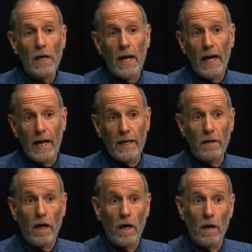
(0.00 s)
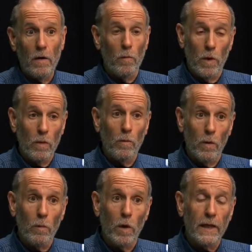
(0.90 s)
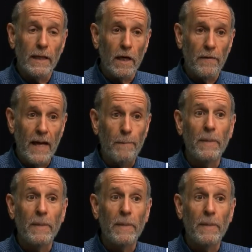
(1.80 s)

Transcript: And uh, we're, we're working on that.